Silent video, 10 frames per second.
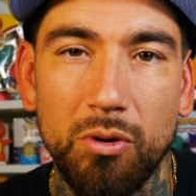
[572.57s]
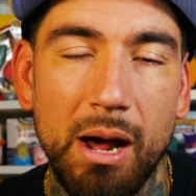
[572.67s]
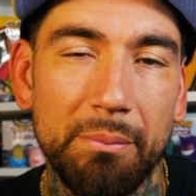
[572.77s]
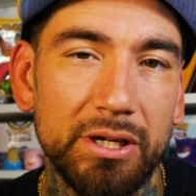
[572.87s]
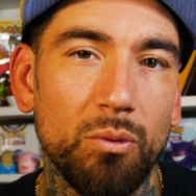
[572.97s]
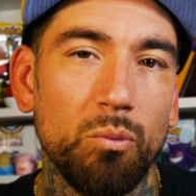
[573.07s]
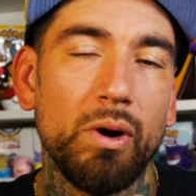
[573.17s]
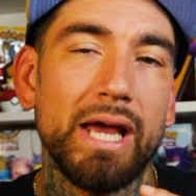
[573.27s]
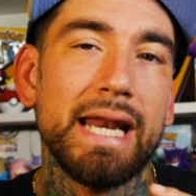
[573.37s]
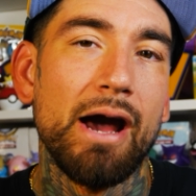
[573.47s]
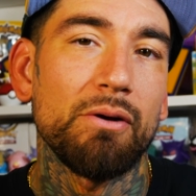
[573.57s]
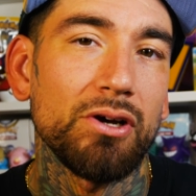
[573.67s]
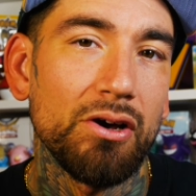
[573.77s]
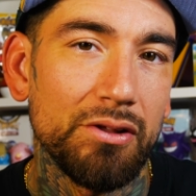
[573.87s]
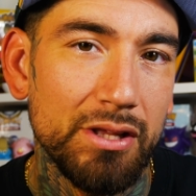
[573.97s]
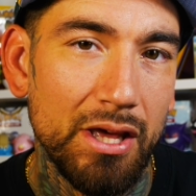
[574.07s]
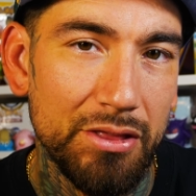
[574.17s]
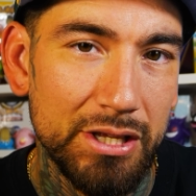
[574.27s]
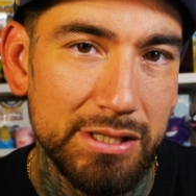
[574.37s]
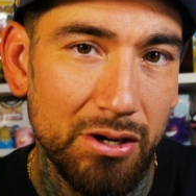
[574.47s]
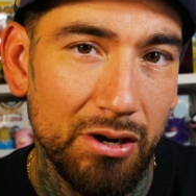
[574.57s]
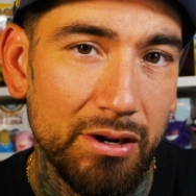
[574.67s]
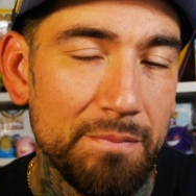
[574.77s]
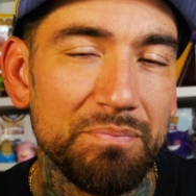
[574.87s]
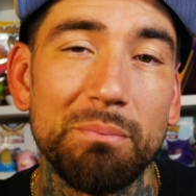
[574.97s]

I'm going to wait out on this card.